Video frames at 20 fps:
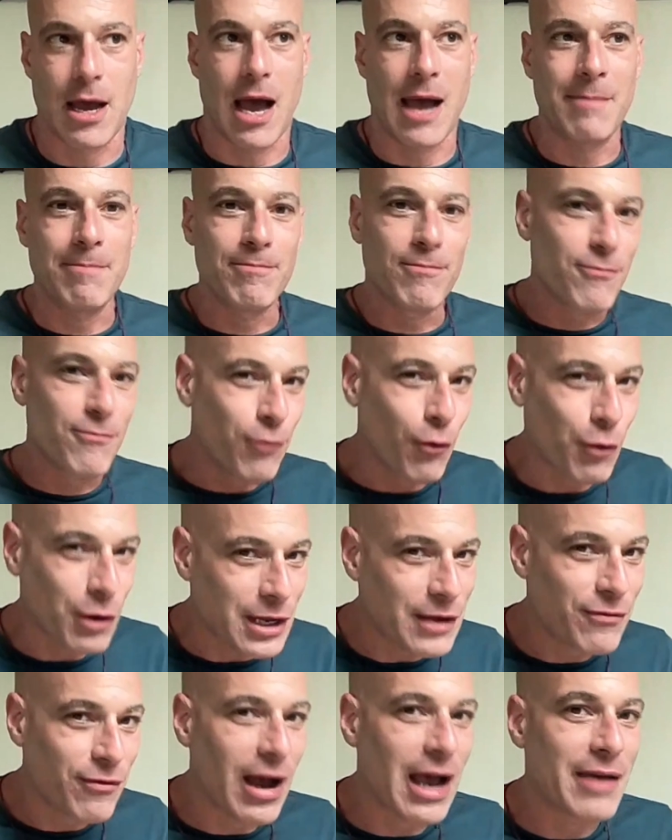I'm
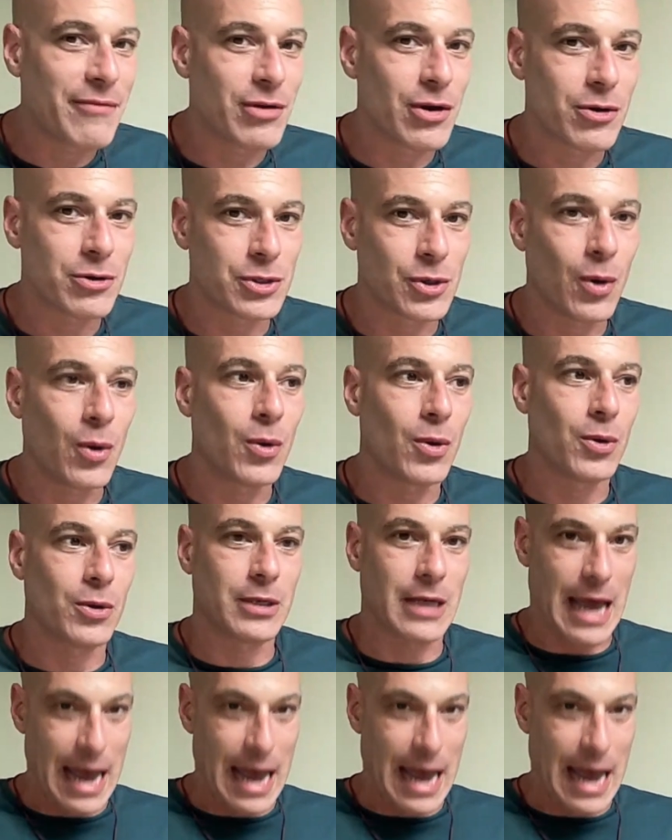45 years old.